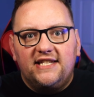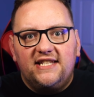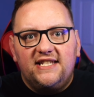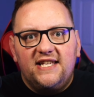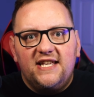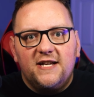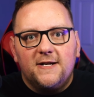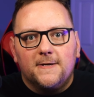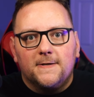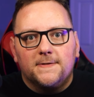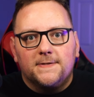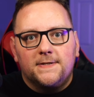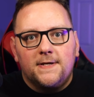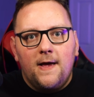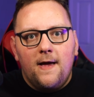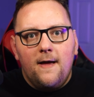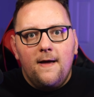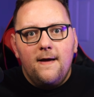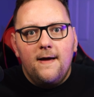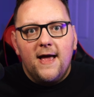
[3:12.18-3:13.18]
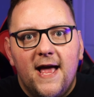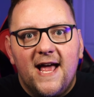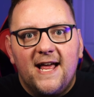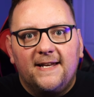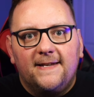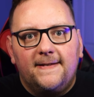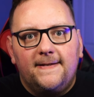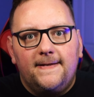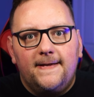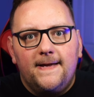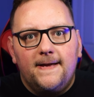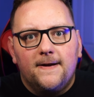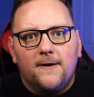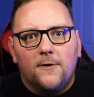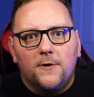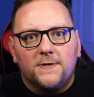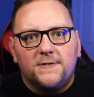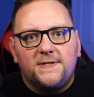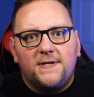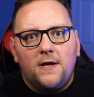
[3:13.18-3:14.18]
years and
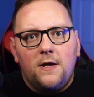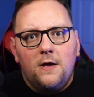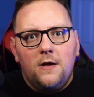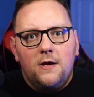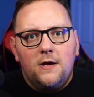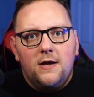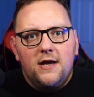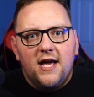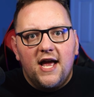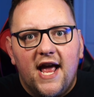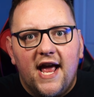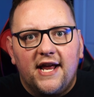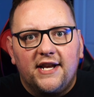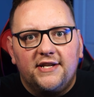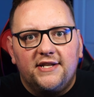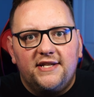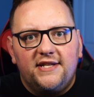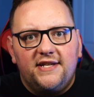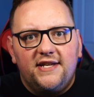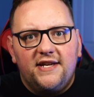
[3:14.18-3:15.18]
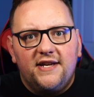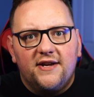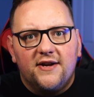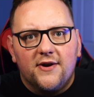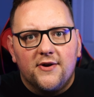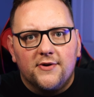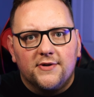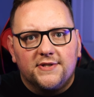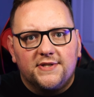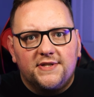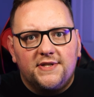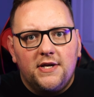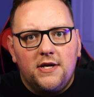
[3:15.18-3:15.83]
years and years